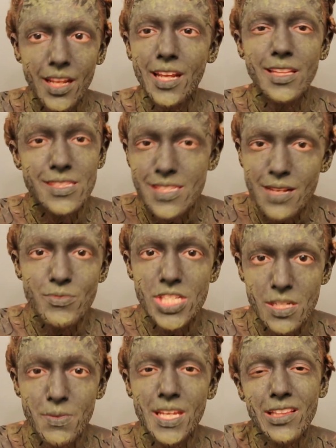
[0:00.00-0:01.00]
it
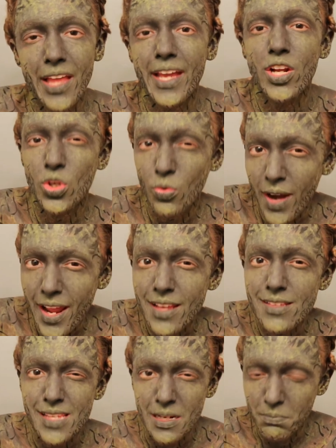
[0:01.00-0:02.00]
seems to be like grays